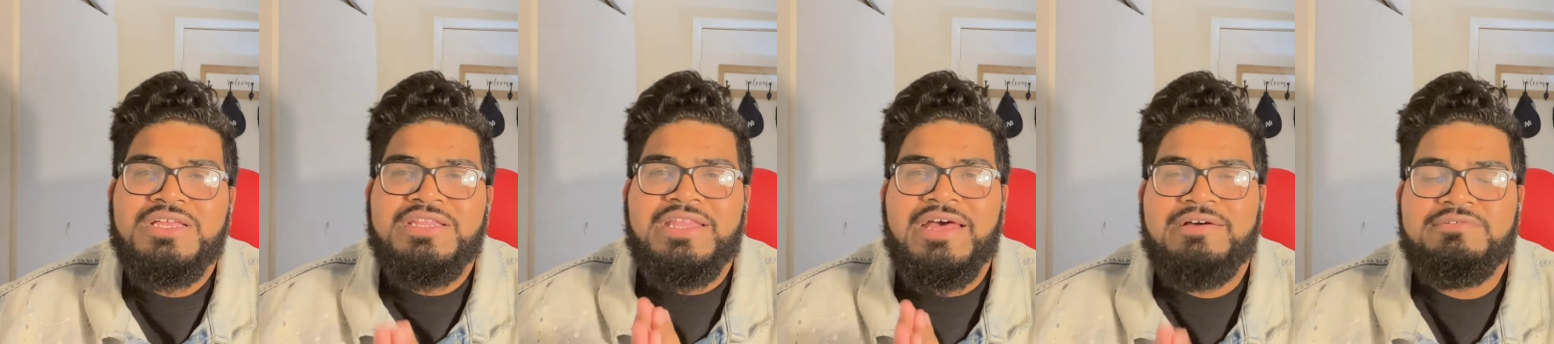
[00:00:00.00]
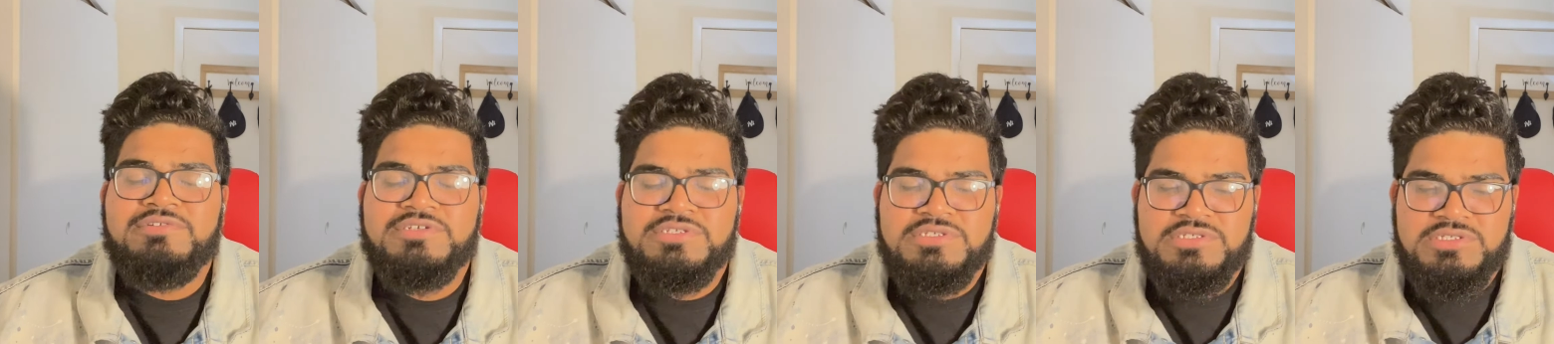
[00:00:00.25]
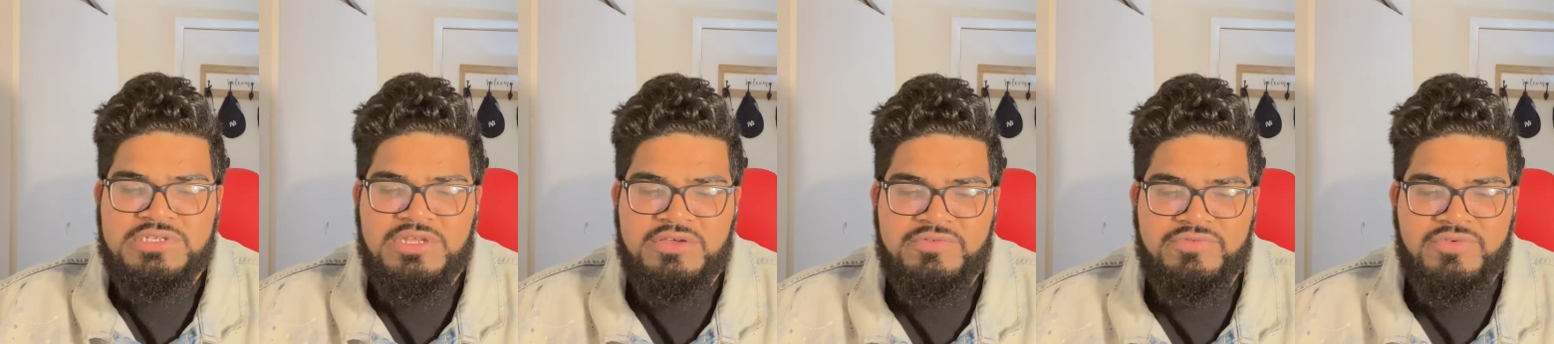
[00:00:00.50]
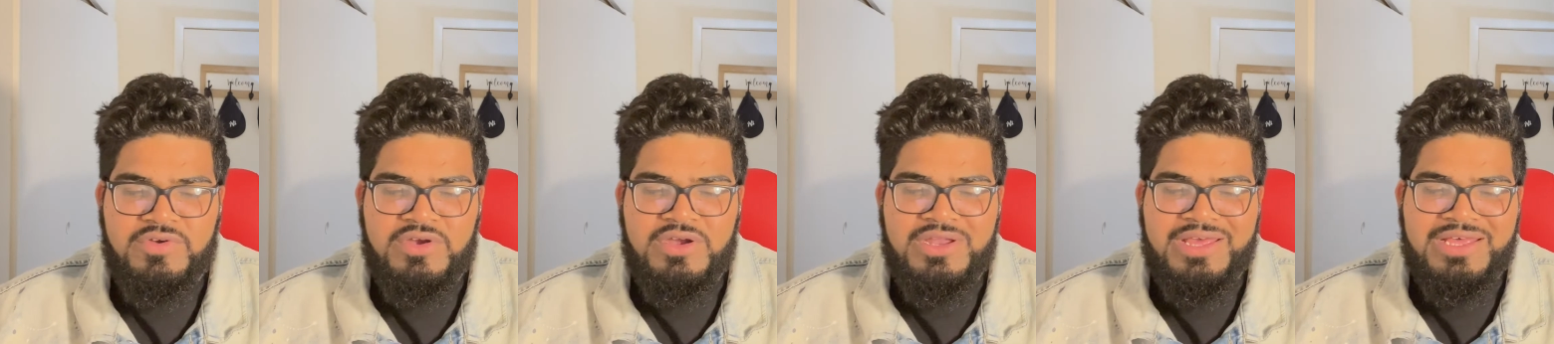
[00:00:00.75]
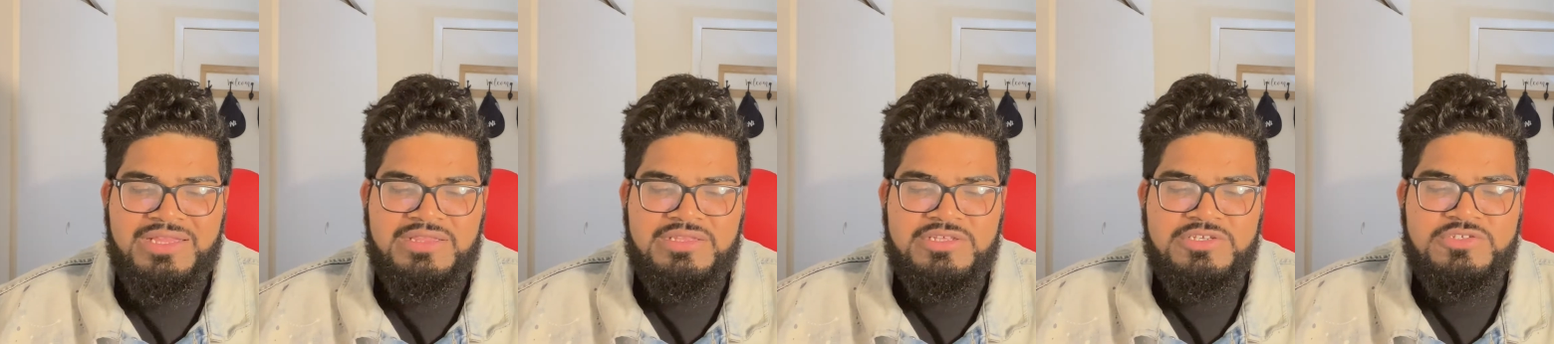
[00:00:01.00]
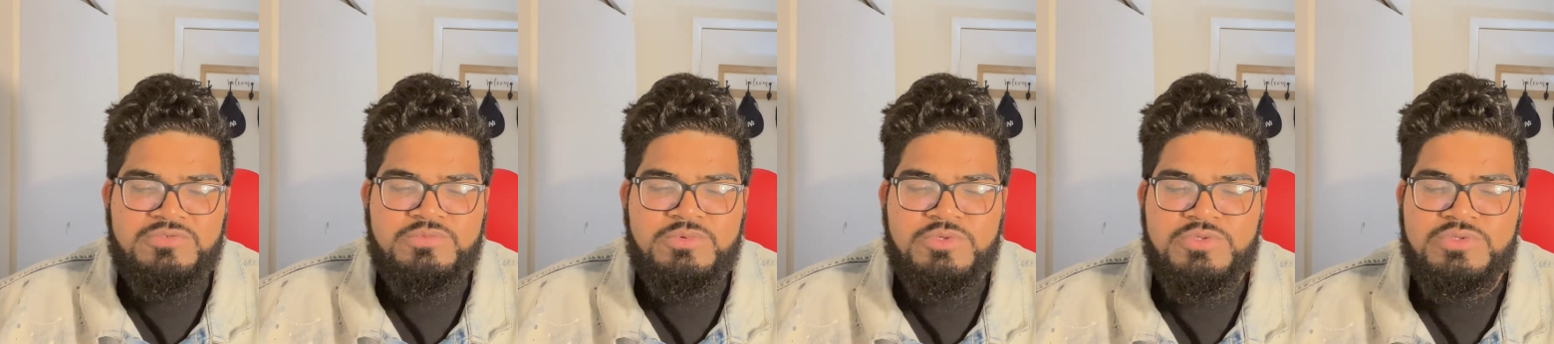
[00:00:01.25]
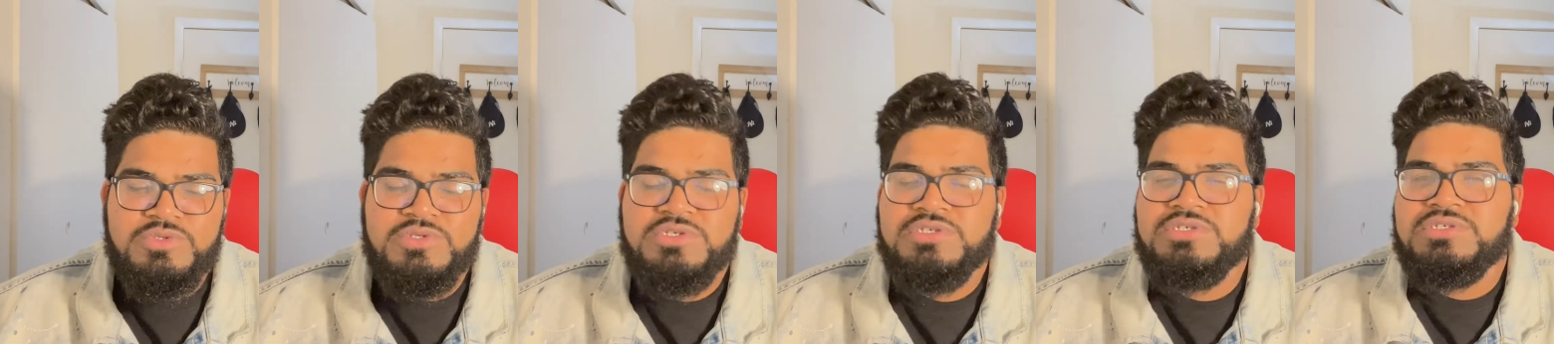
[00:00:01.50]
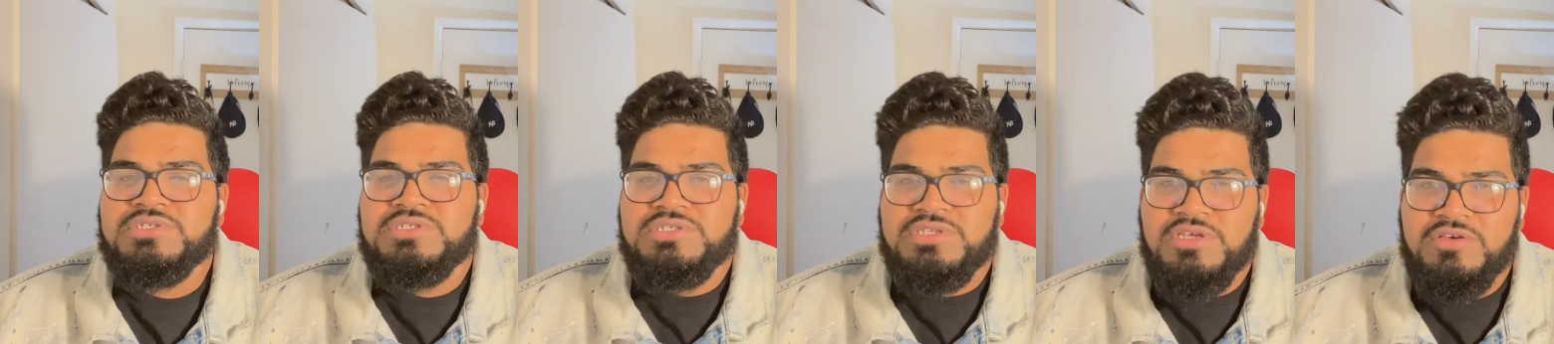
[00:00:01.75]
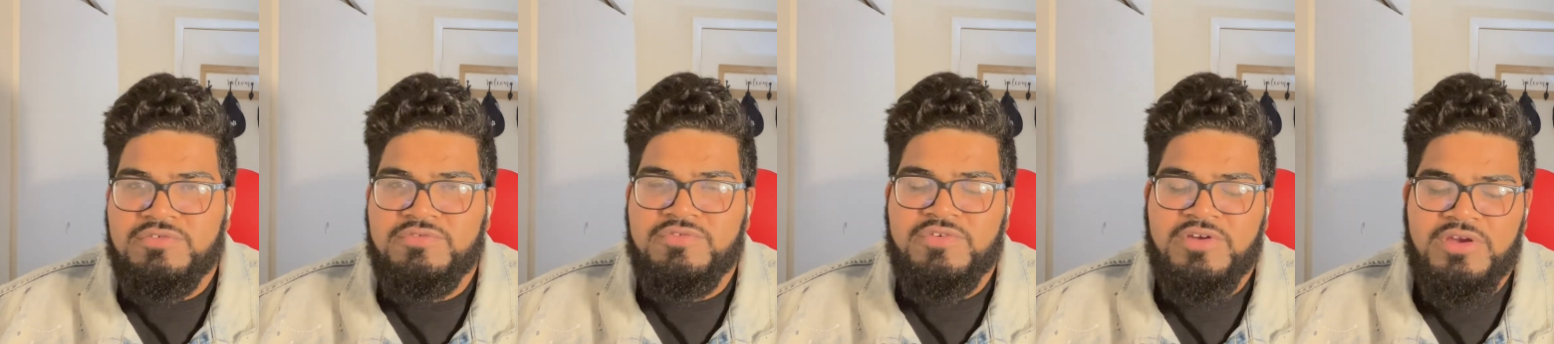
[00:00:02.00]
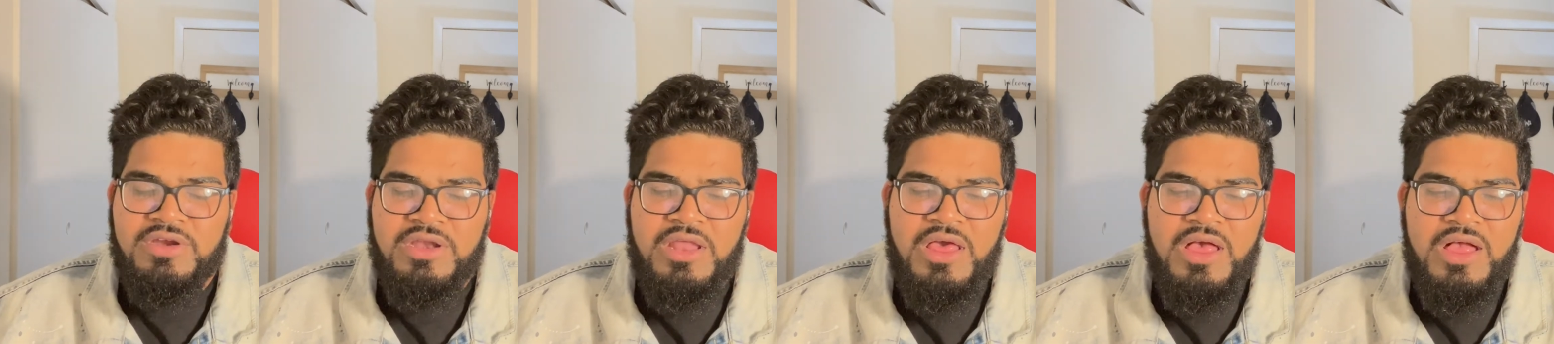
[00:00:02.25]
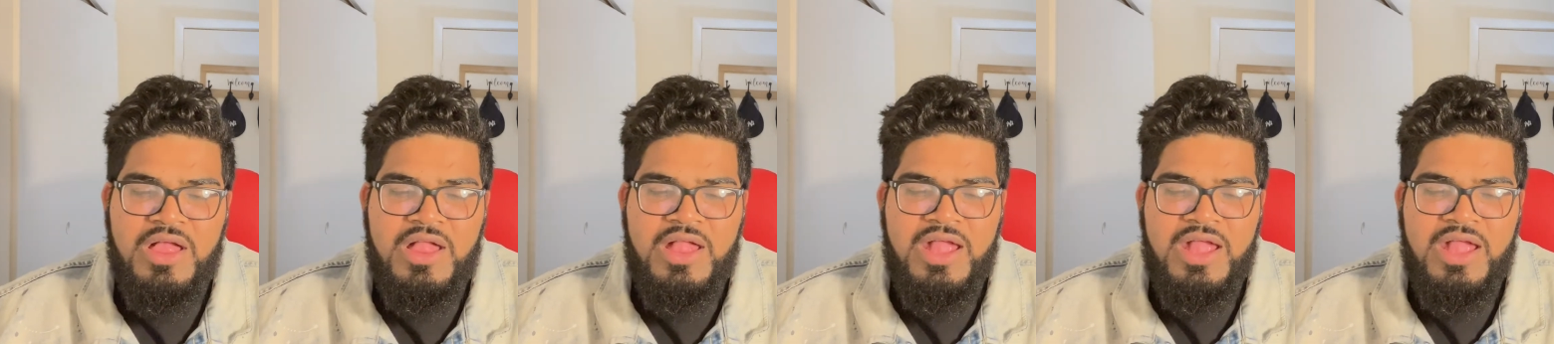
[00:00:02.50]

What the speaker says: that was different, and this music is different.